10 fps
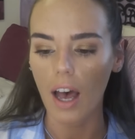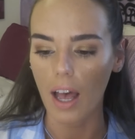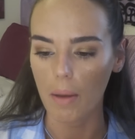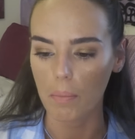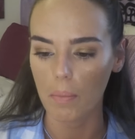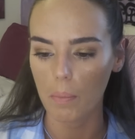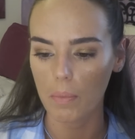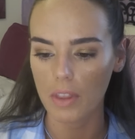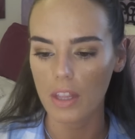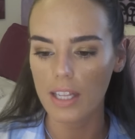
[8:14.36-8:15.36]
Um,
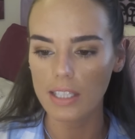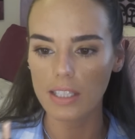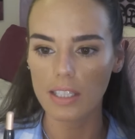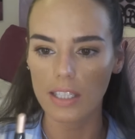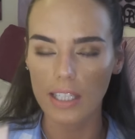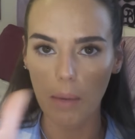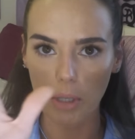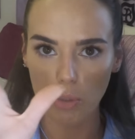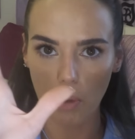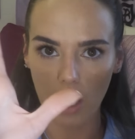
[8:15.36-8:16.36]
this is how
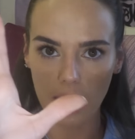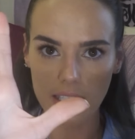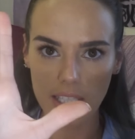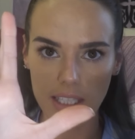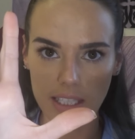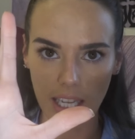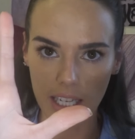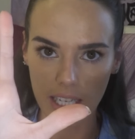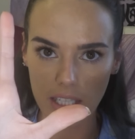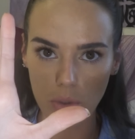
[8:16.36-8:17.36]
much product is
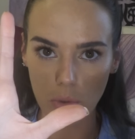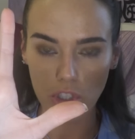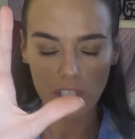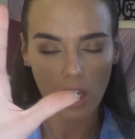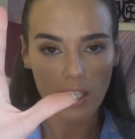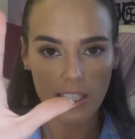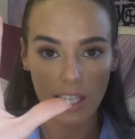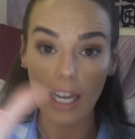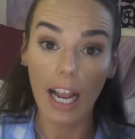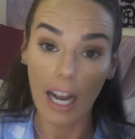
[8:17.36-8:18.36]
in it, which is not
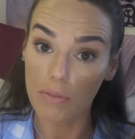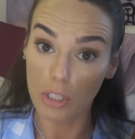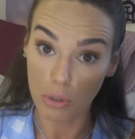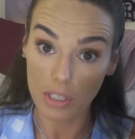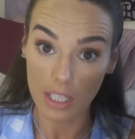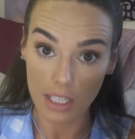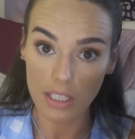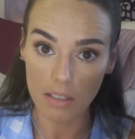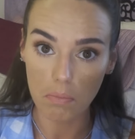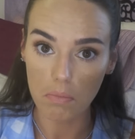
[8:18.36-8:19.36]
a, and I have used
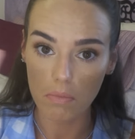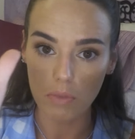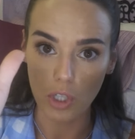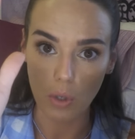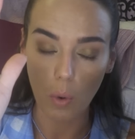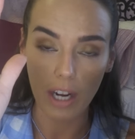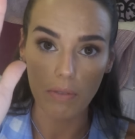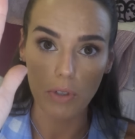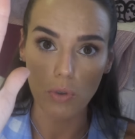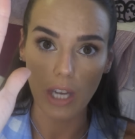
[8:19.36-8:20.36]
this you know, quite a
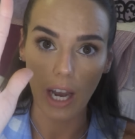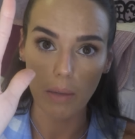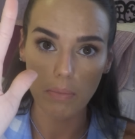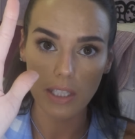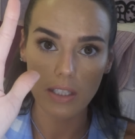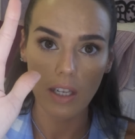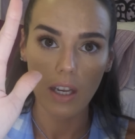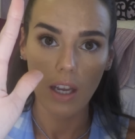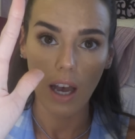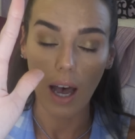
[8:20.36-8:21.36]
few times.
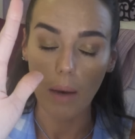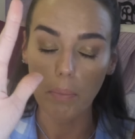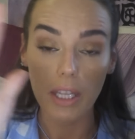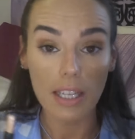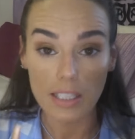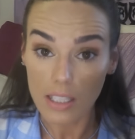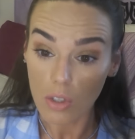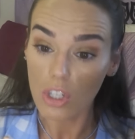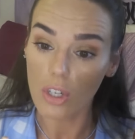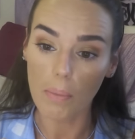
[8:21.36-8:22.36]
Um, but that's
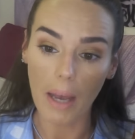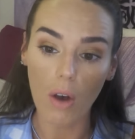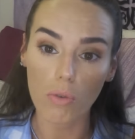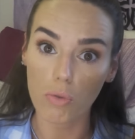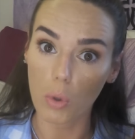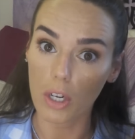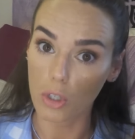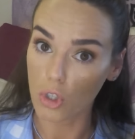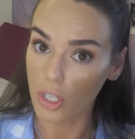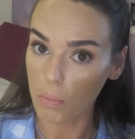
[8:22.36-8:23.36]
still a good amount for a
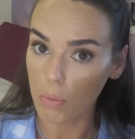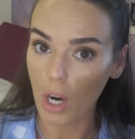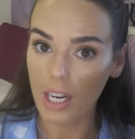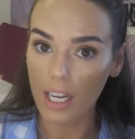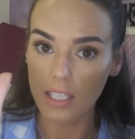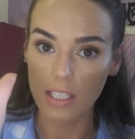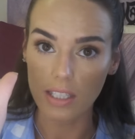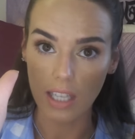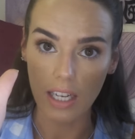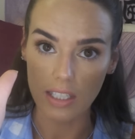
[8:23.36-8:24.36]
cream product. It's
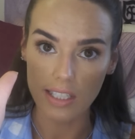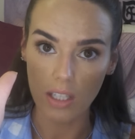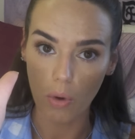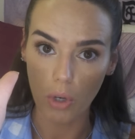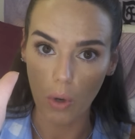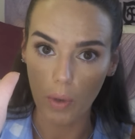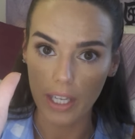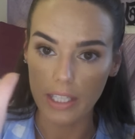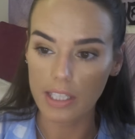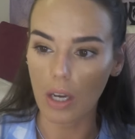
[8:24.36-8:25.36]
kind of slow
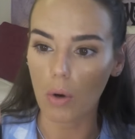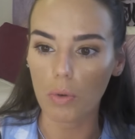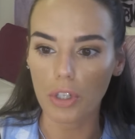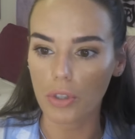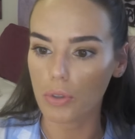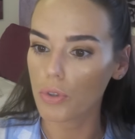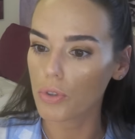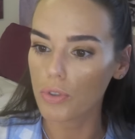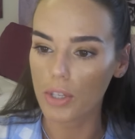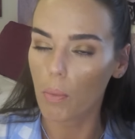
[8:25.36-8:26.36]
going. So, you know, you
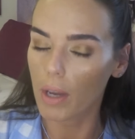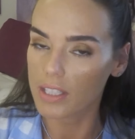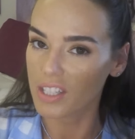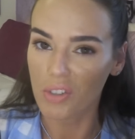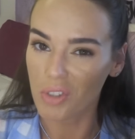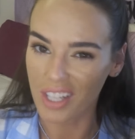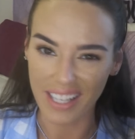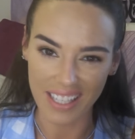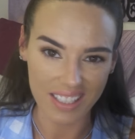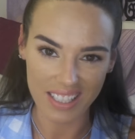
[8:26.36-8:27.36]
use it once and you really
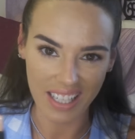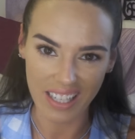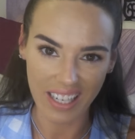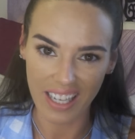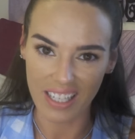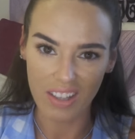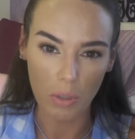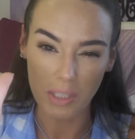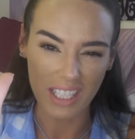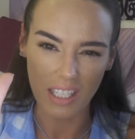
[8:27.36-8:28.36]
can't see that any there
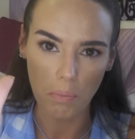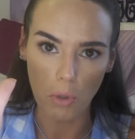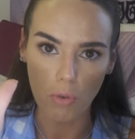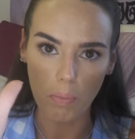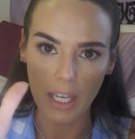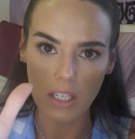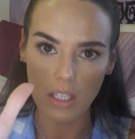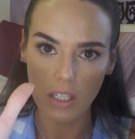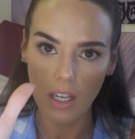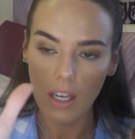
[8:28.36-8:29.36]
was any
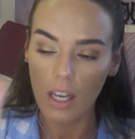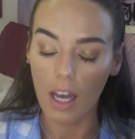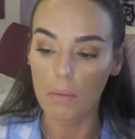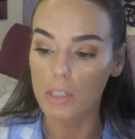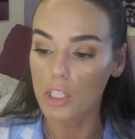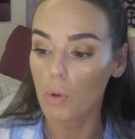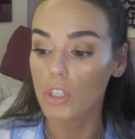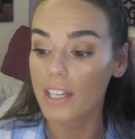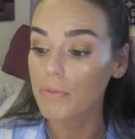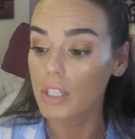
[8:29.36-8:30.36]
movement. Um, so it'll
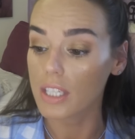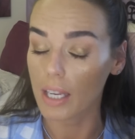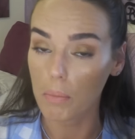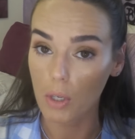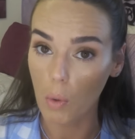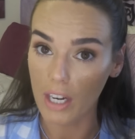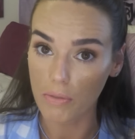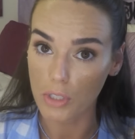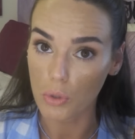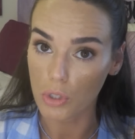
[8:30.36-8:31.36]
definitely take me quite a
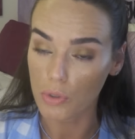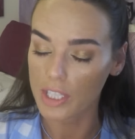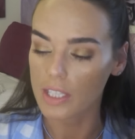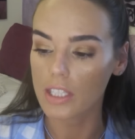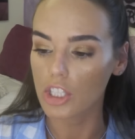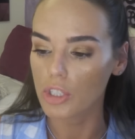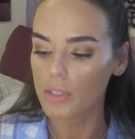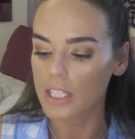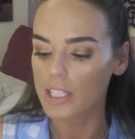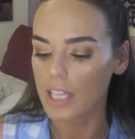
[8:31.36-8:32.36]
few uses to
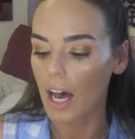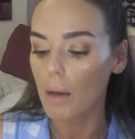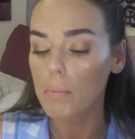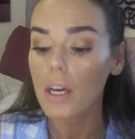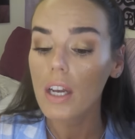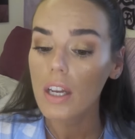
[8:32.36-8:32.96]
use this up.